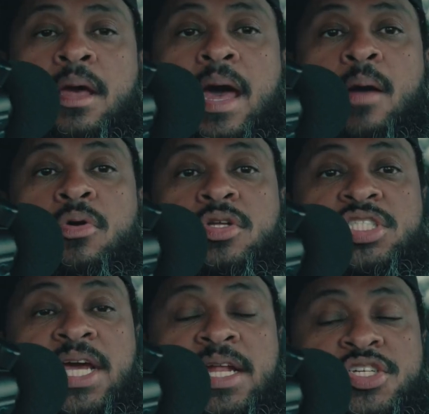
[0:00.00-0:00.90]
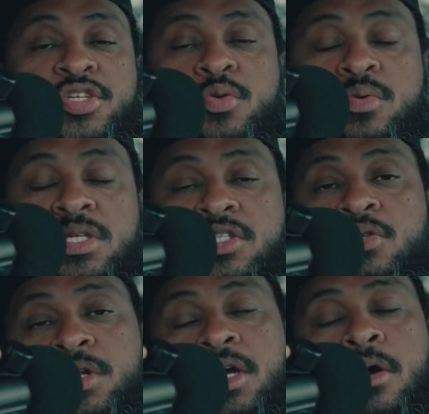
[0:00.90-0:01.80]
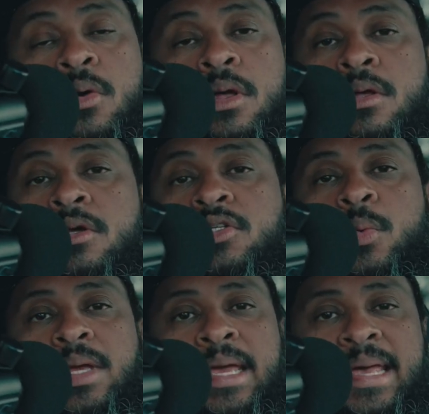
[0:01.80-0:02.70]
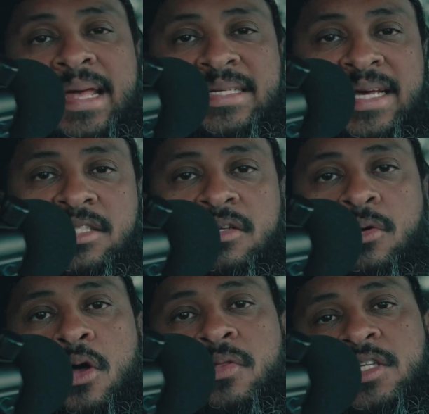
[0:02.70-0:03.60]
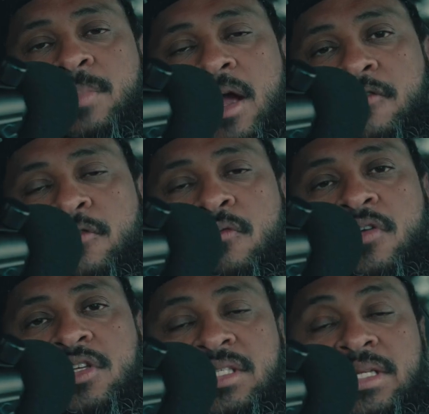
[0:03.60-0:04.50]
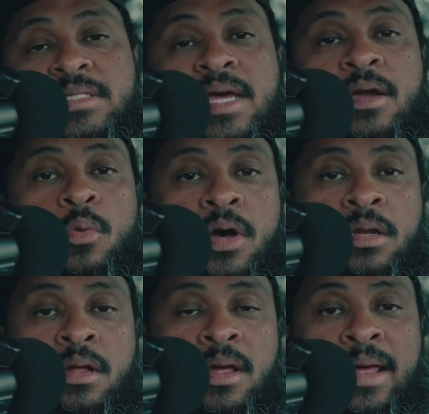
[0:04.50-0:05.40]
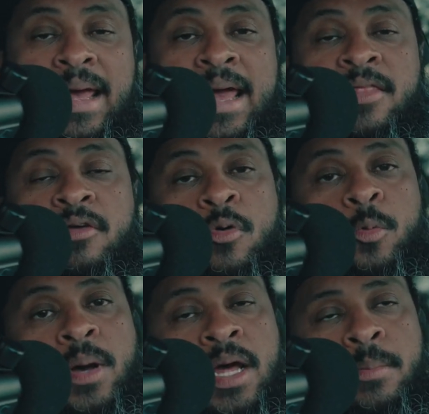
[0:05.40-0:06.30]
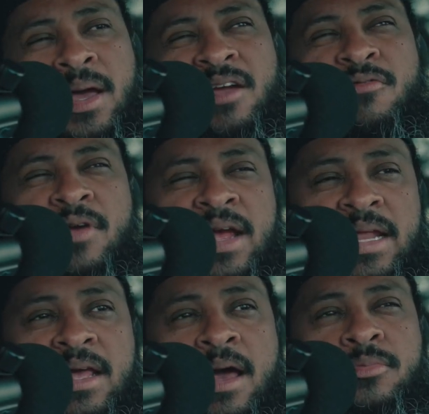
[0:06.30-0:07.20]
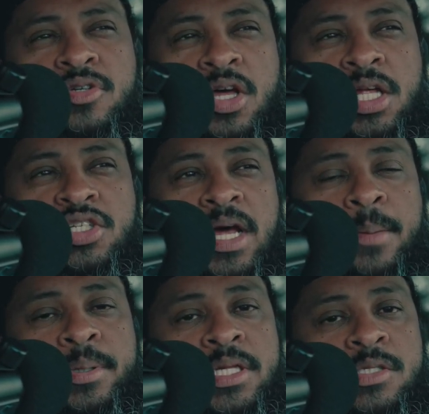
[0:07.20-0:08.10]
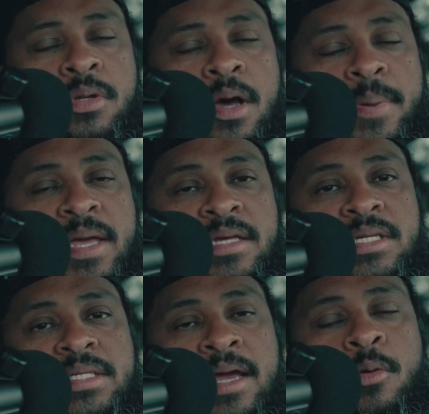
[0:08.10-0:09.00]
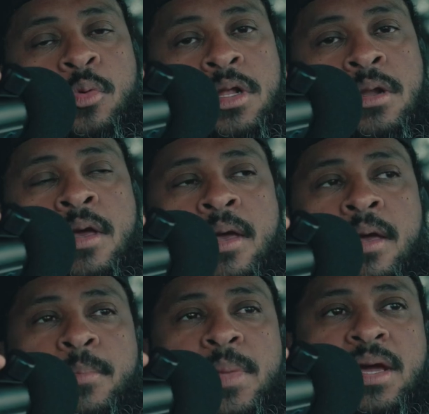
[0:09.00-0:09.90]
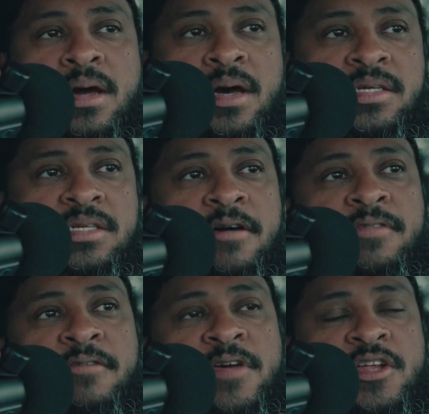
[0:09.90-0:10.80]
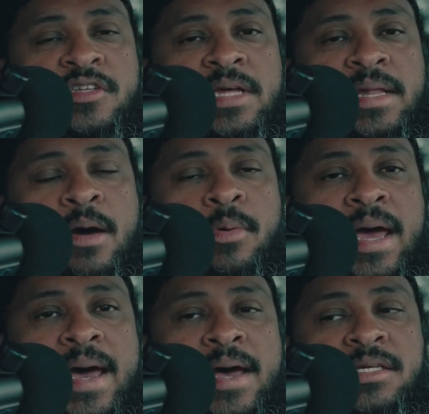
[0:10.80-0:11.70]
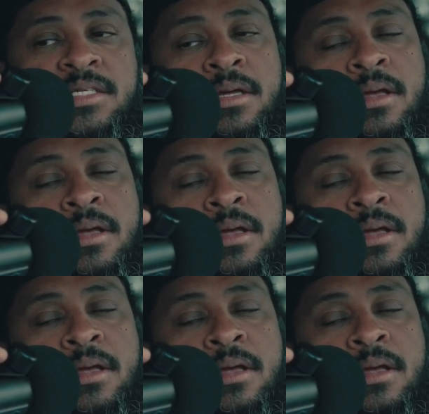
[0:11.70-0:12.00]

I will change to the studio so we can get tests on this microphone versus the Tank 1 and the Rode Podmic. Really, I'm going to try to put this one up against the Tank 1 because of the features that one has.